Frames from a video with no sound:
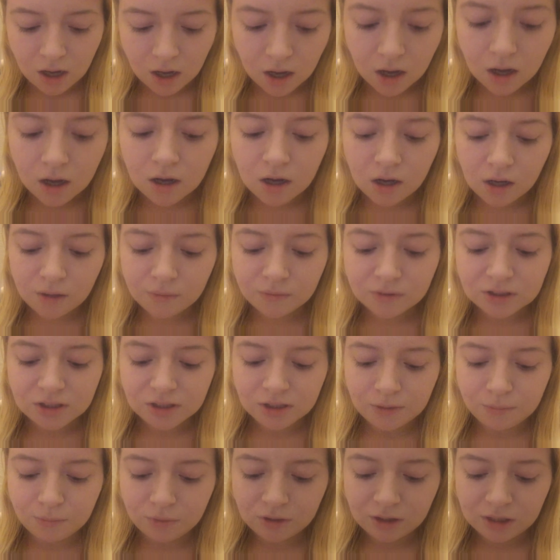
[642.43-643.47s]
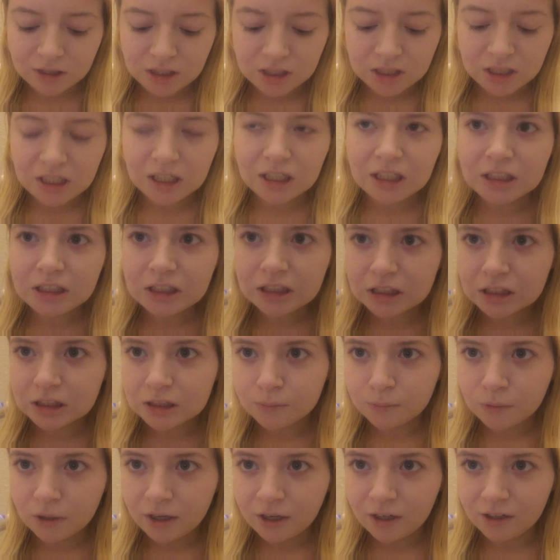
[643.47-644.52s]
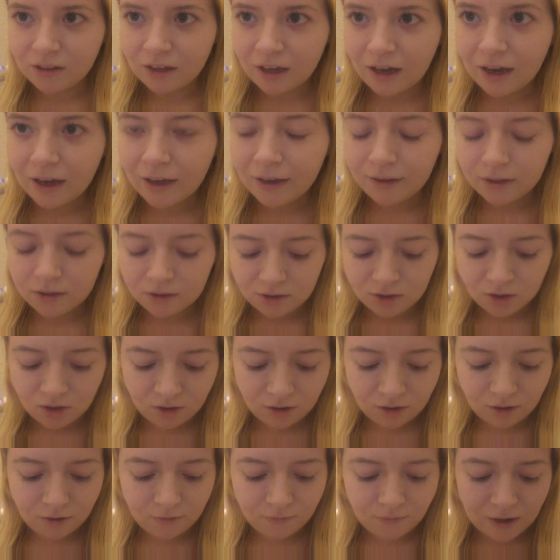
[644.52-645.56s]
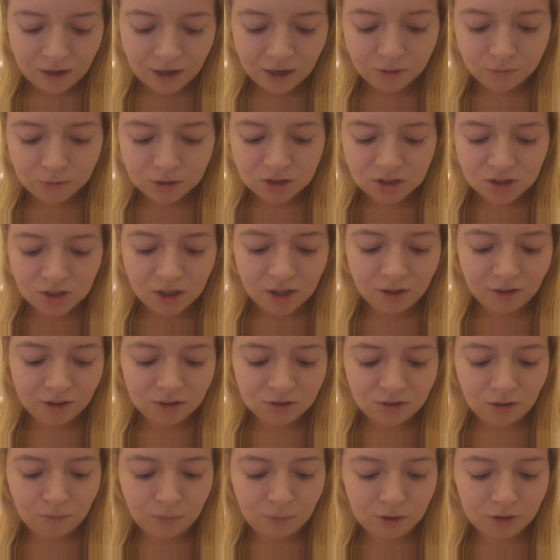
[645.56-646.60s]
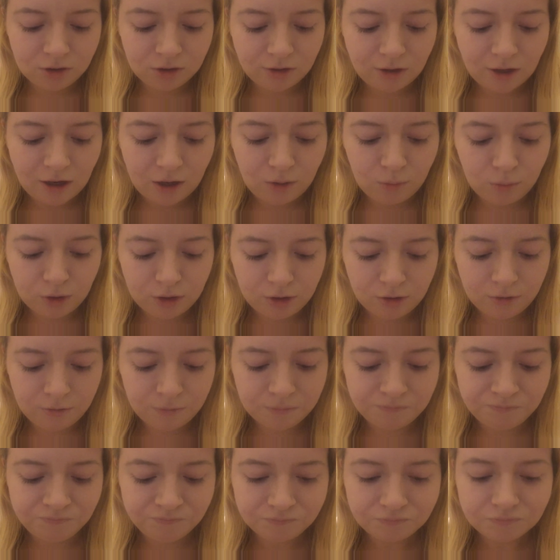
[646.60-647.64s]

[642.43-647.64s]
Let's see, plus sides, this product that I can think of, I would say like typically I wouldn't